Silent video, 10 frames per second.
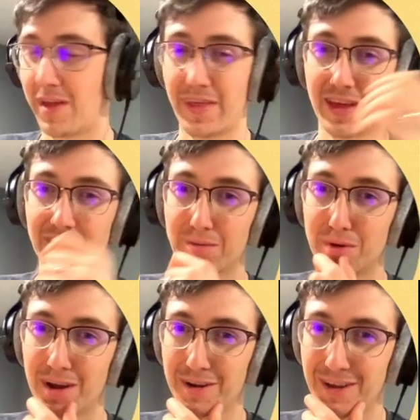and that's your
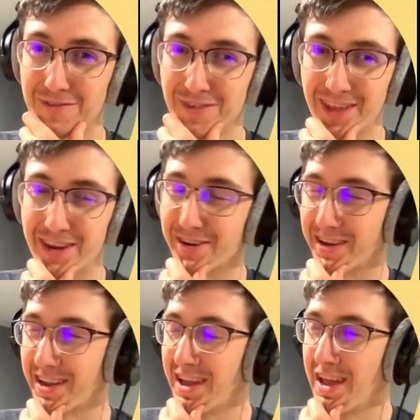prerogative, then do
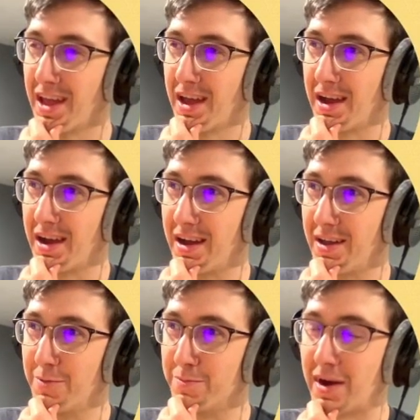it.
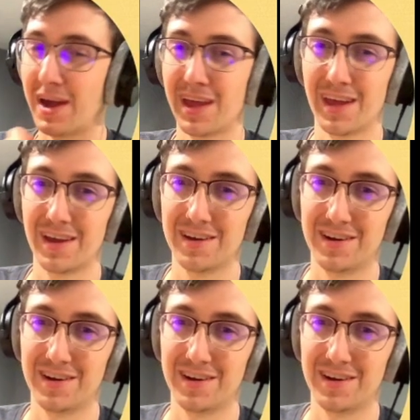My